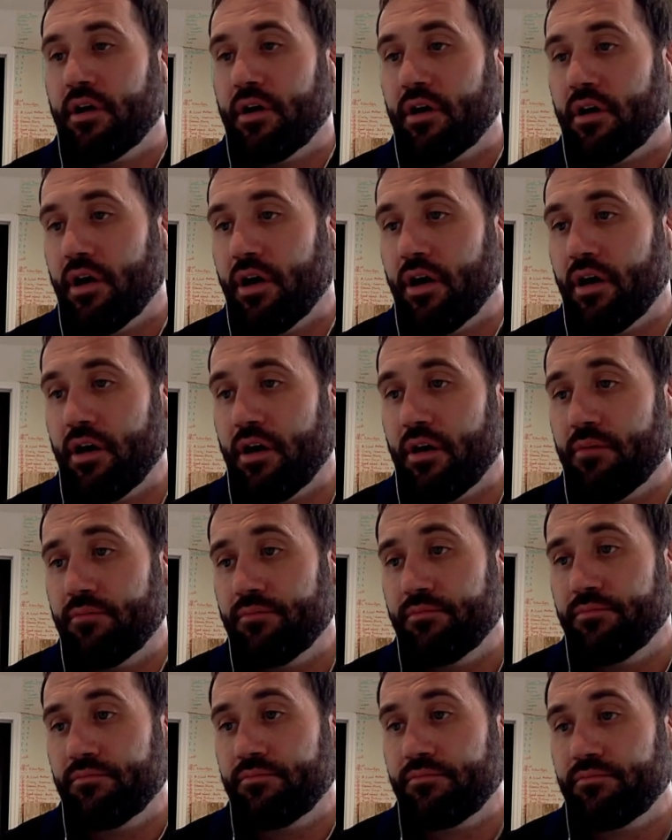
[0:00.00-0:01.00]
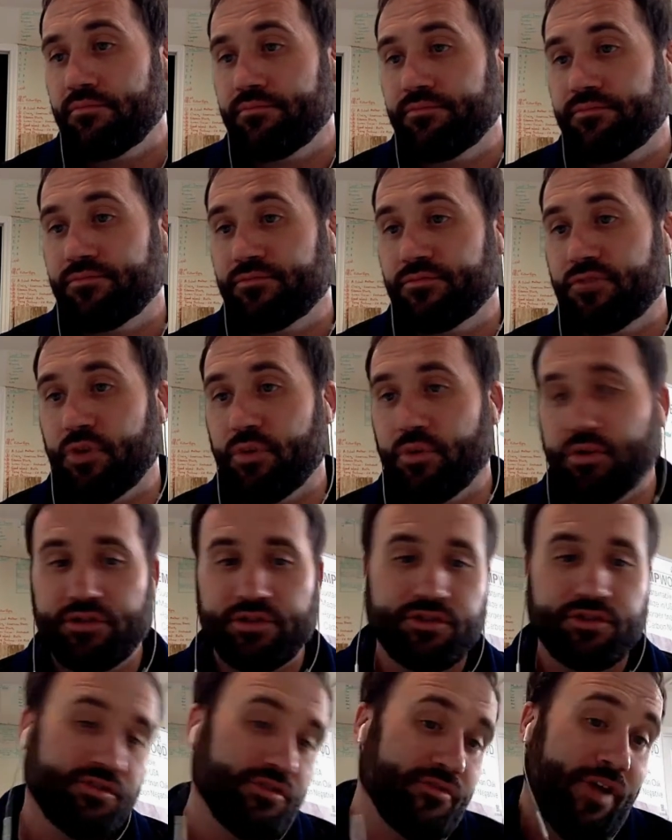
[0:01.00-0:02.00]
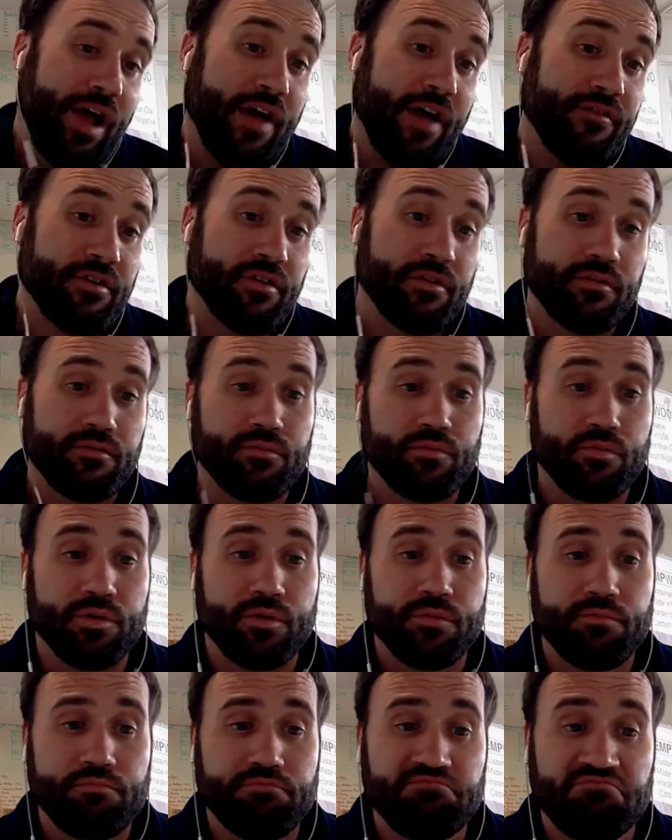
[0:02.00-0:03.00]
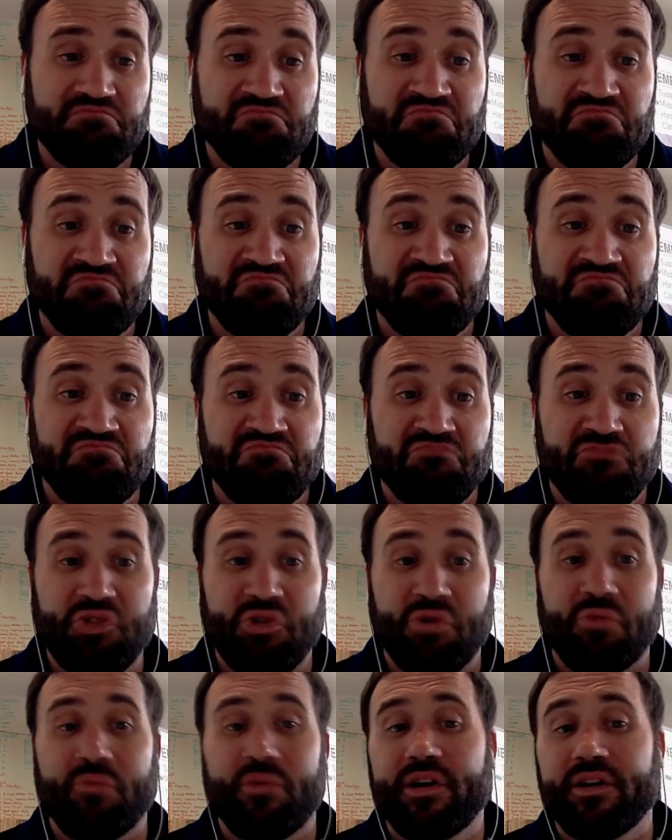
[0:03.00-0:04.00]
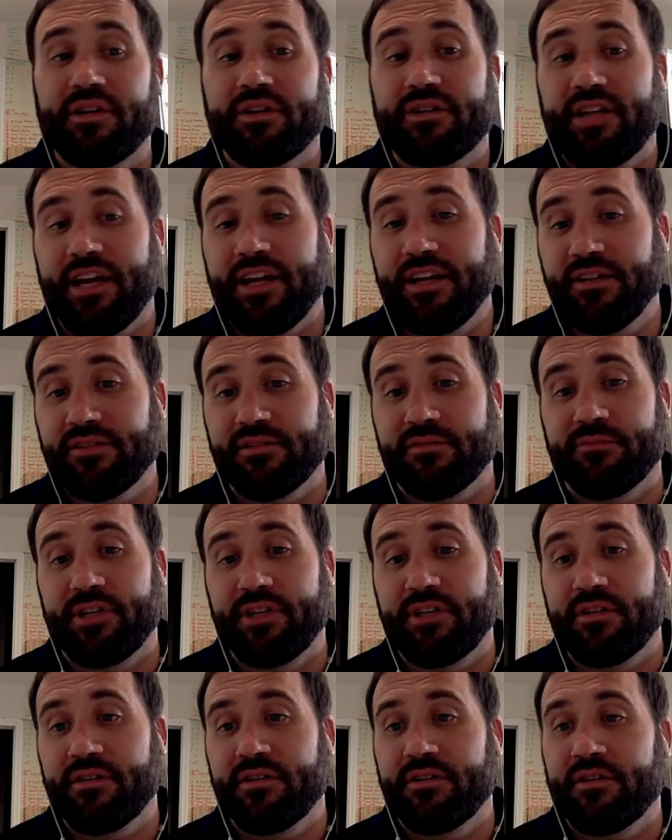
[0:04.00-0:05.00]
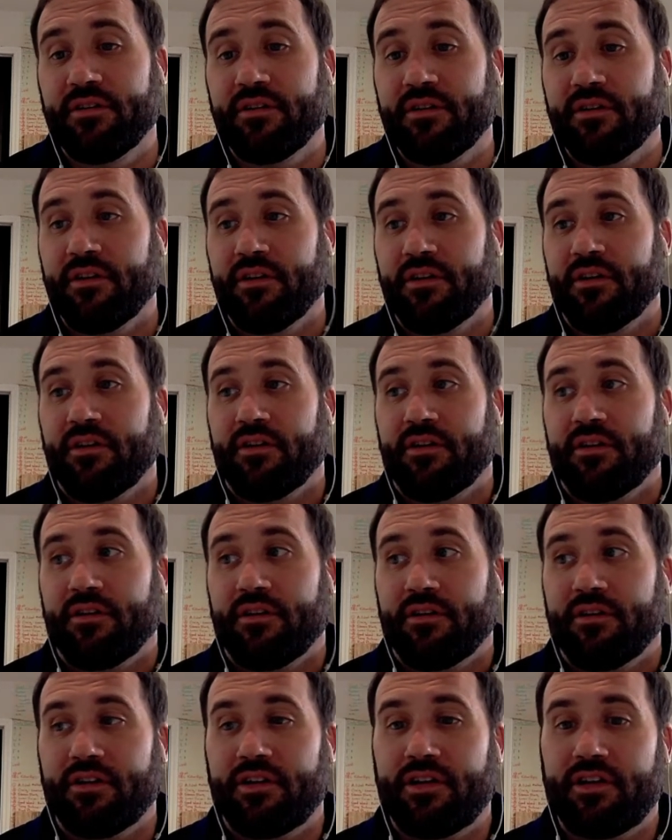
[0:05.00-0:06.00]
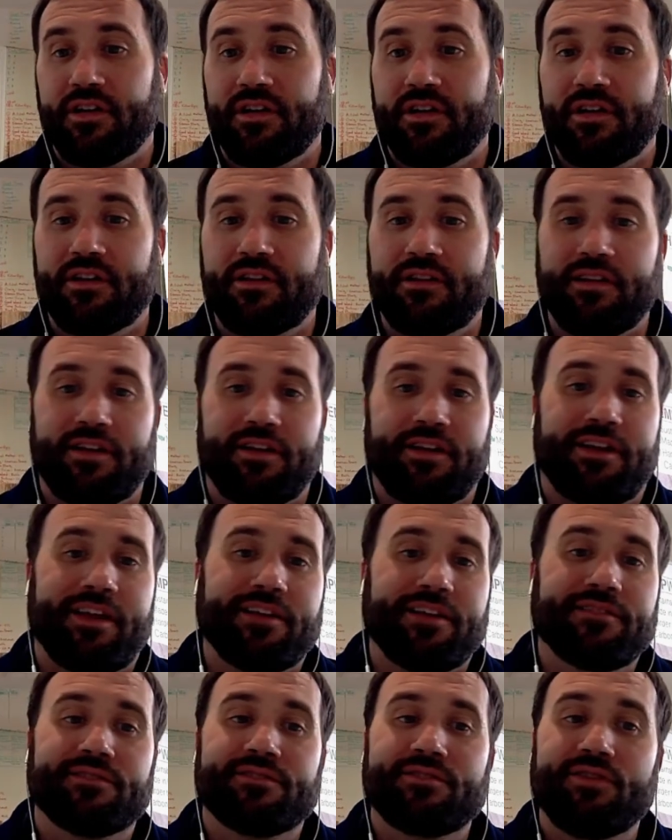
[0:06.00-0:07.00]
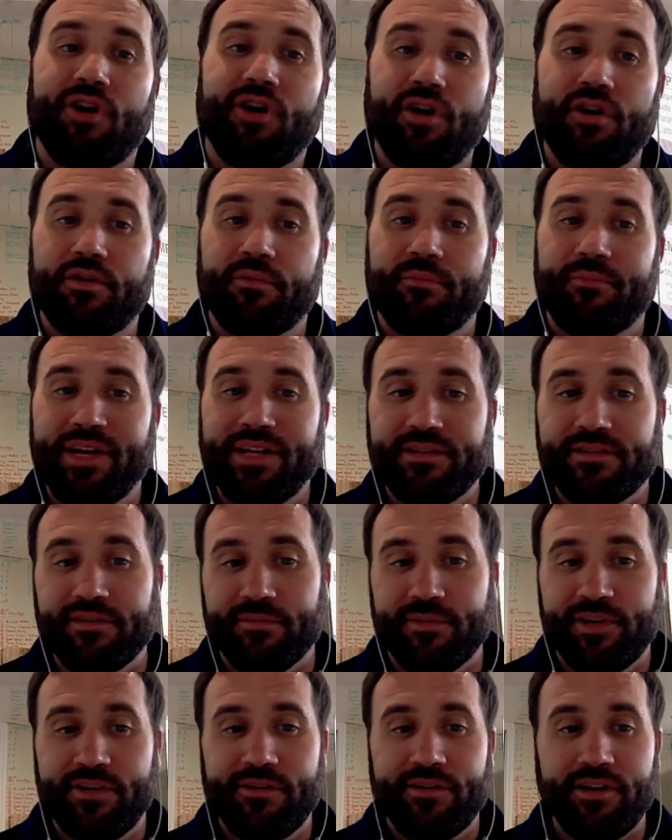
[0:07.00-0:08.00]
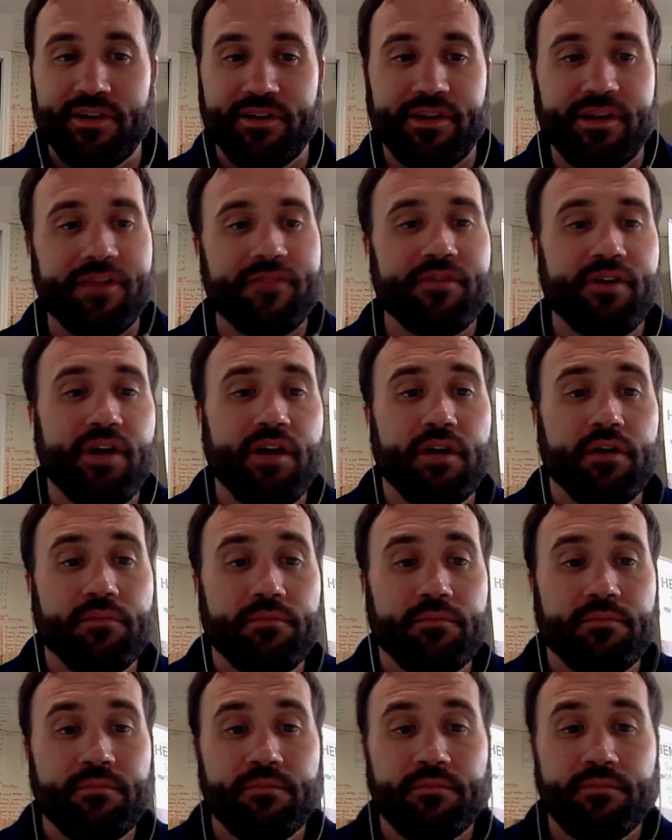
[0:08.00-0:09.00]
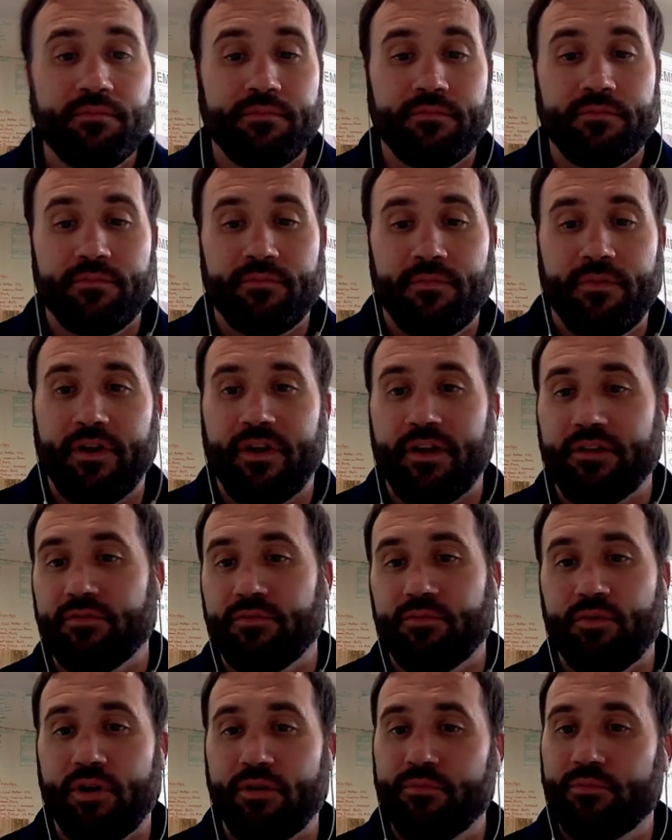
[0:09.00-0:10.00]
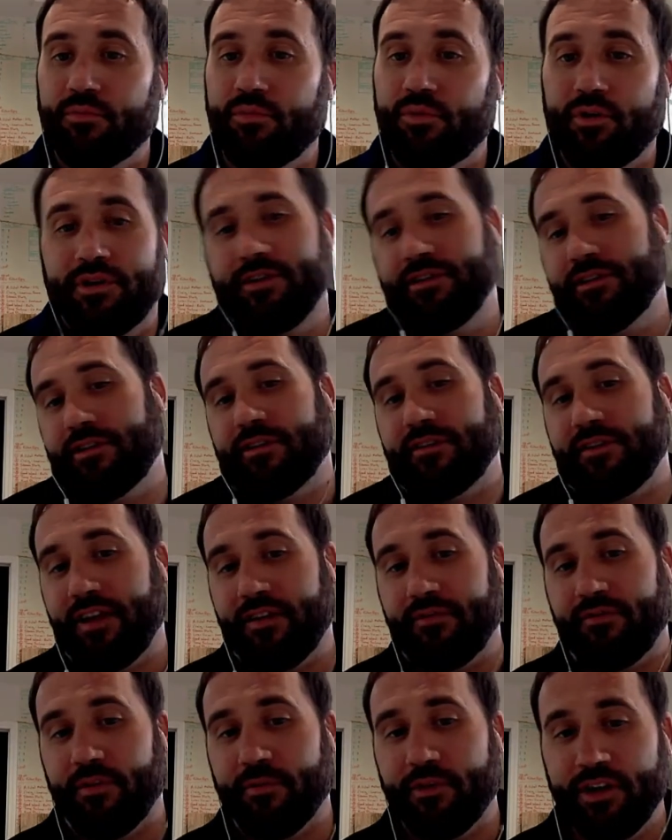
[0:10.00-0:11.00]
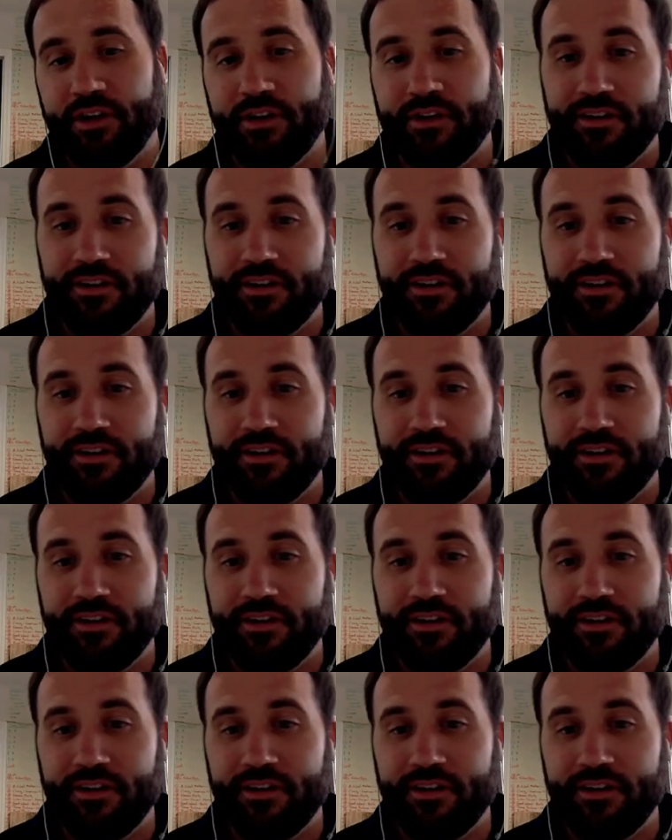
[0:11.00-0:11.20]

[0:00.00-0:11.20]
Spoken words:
So we're just surviving. We're doing what it takes. I mean, I guess it's hard to beat somebody who doesn't give up. That's one point you could take from it.